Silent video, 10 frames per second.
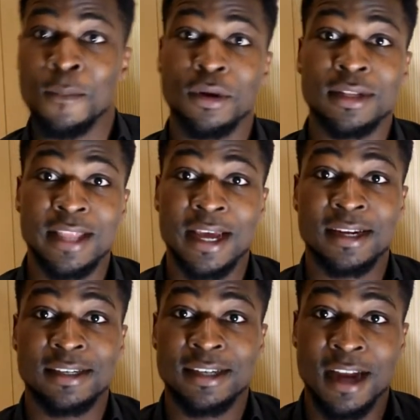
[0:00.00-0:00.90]
But
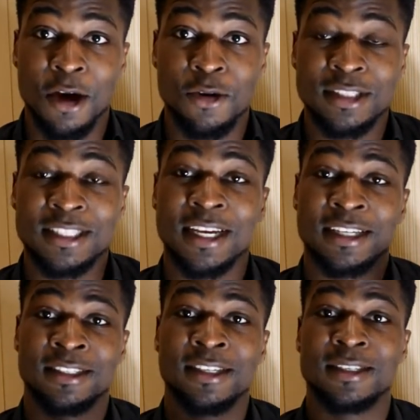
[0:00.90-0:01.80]
then now
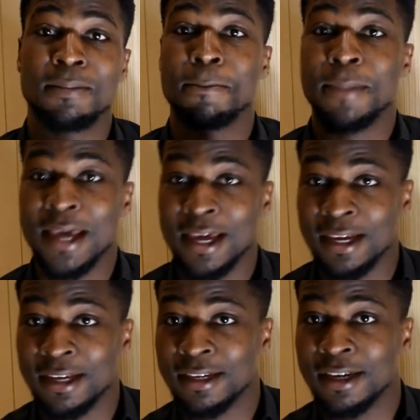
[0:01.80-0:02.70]
there's this
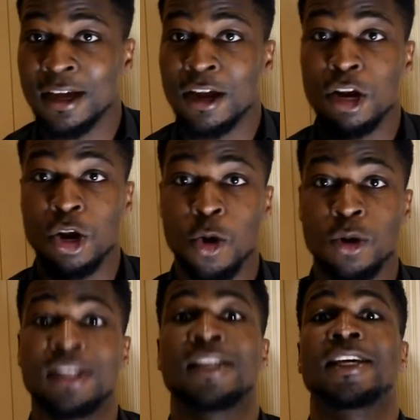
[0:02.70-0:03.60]
main
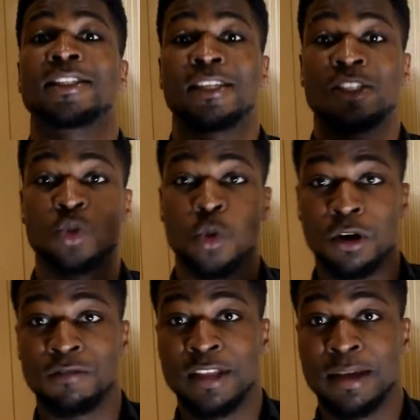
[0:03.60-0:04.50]
law, the latest
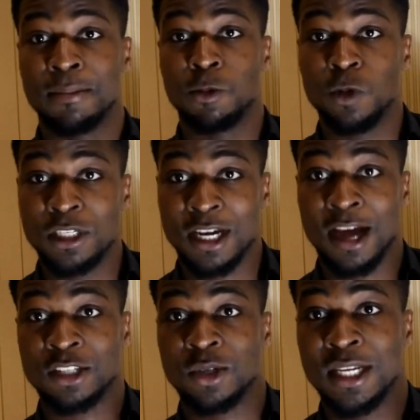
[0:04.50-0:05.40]
one of them, which
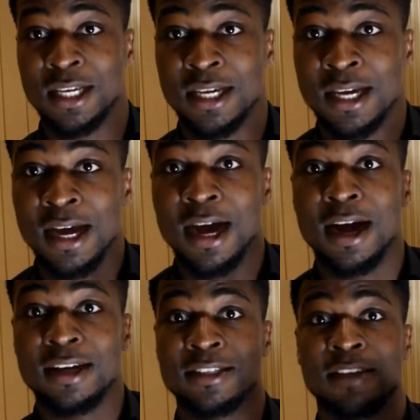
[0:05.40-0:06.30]
actually
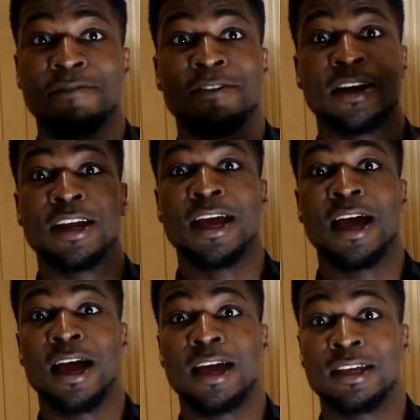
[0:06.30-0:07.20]
has a very
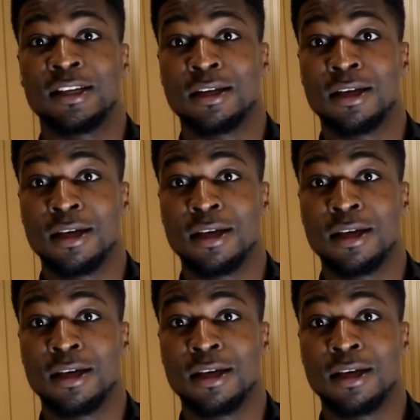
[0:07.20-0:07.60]
high